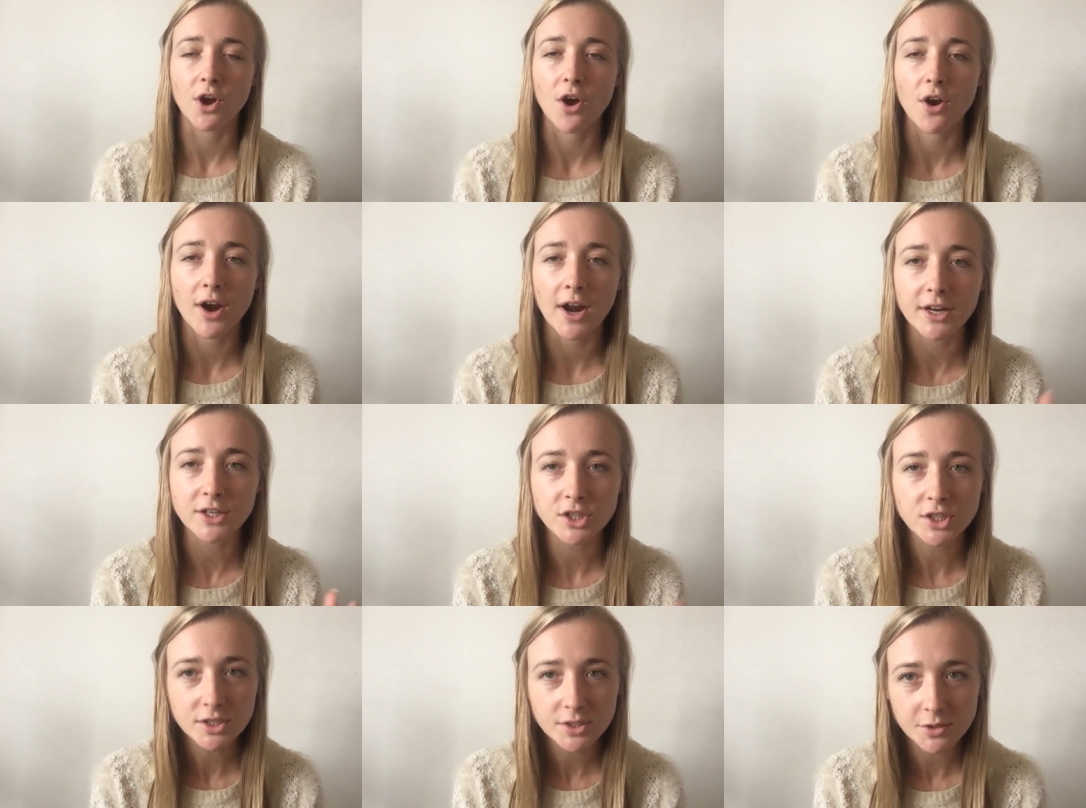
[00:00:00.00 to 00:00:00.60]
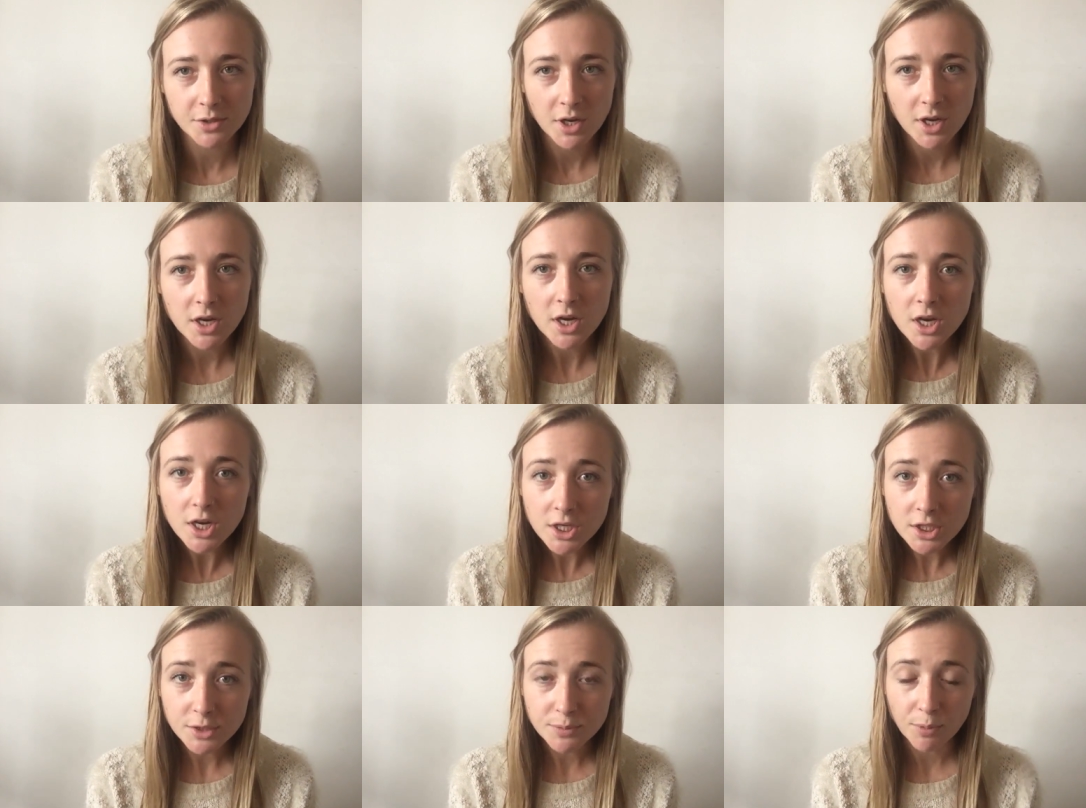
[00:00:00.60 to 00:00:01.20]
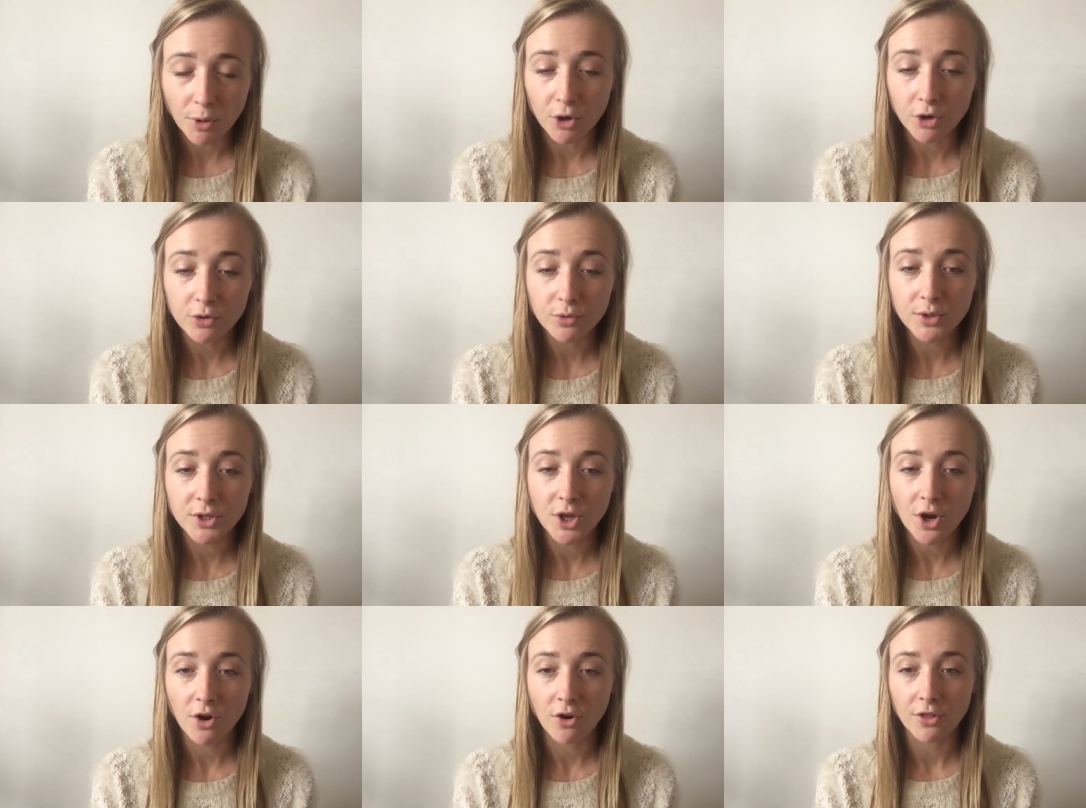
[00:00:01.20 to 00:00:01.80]
And I just spoke
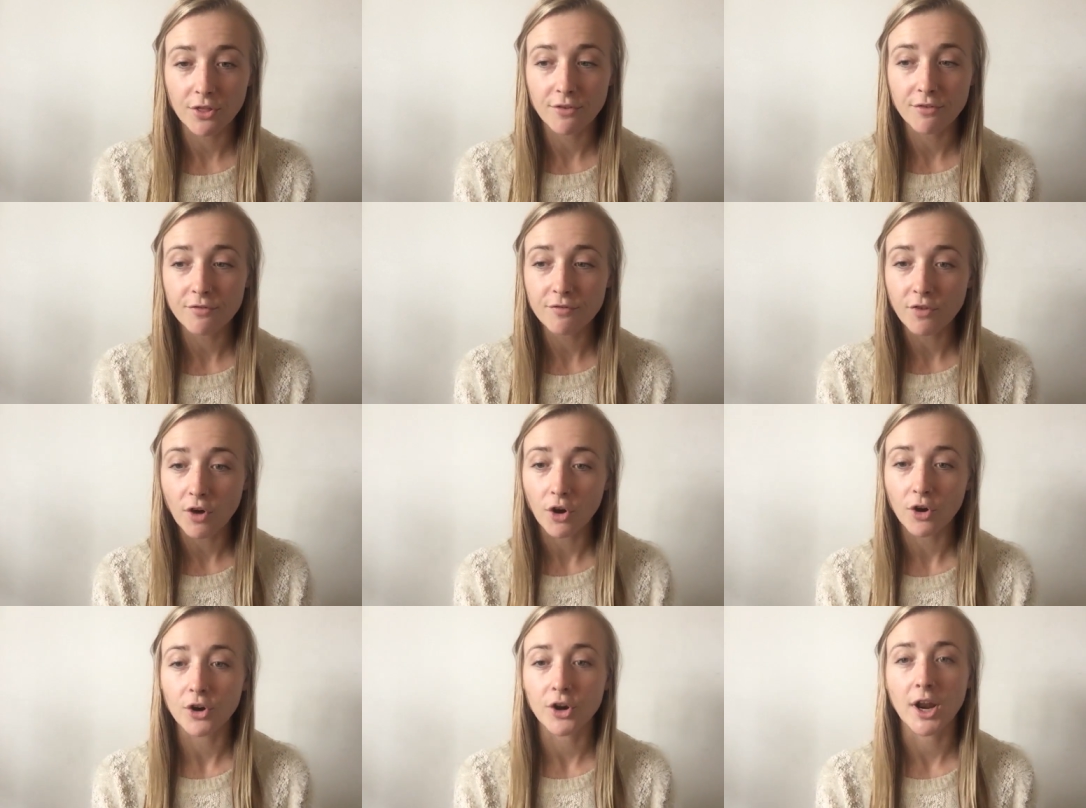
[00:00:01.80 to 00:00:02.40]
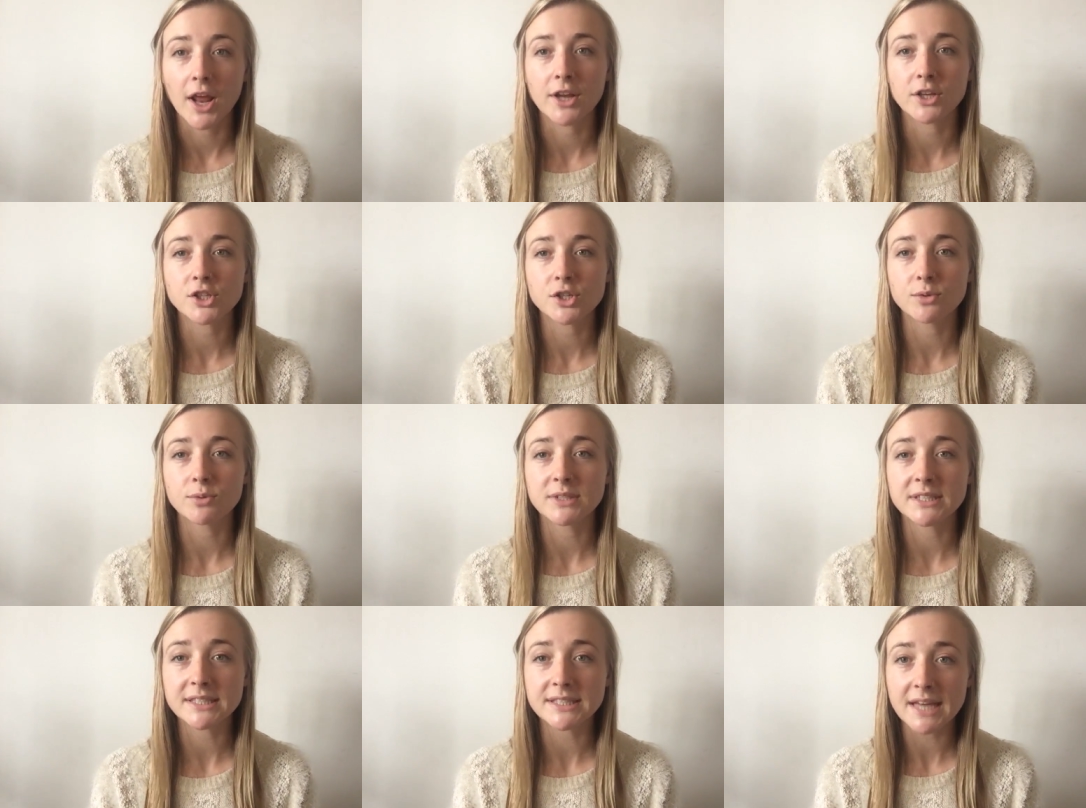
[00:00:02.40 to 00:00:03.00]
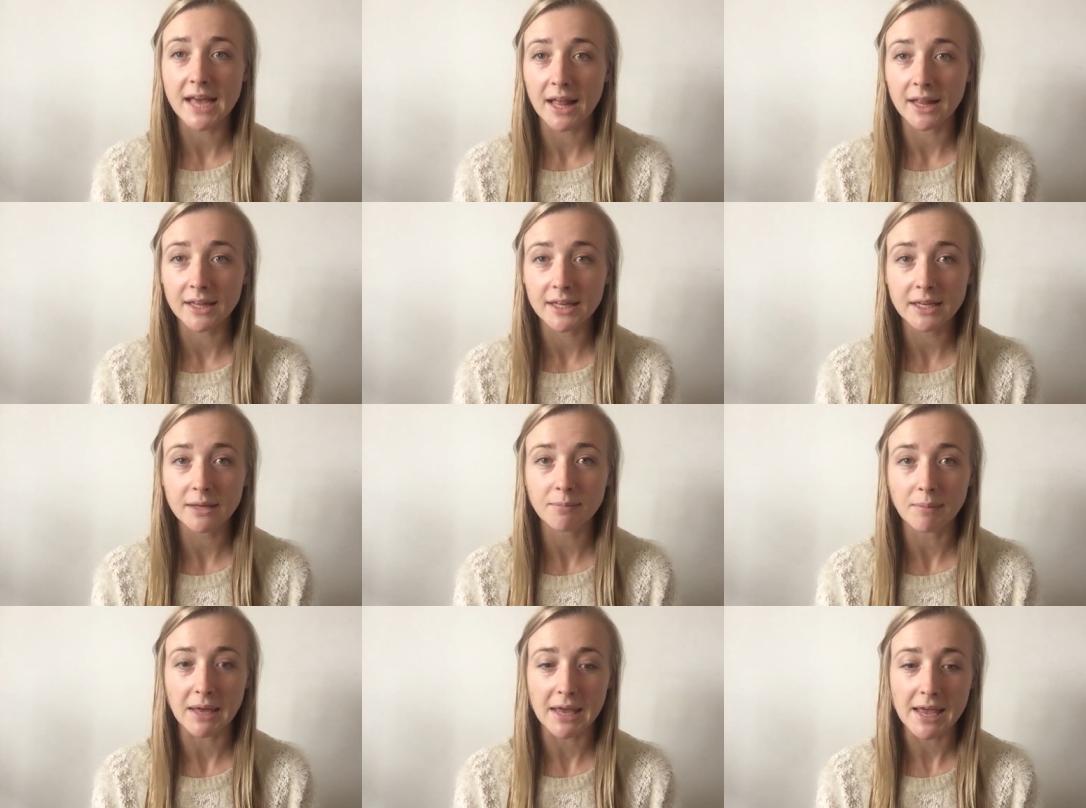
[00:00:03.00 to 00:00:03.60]
with her on the phone and she was
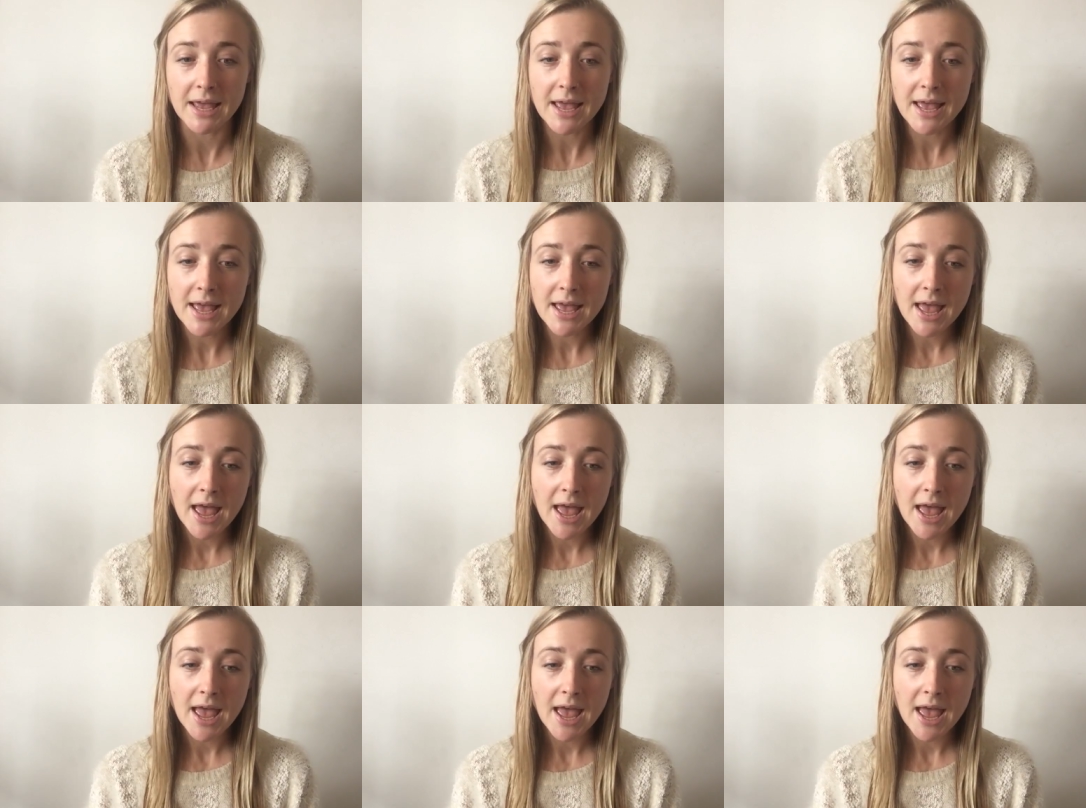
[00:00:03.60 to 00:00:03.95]
telling me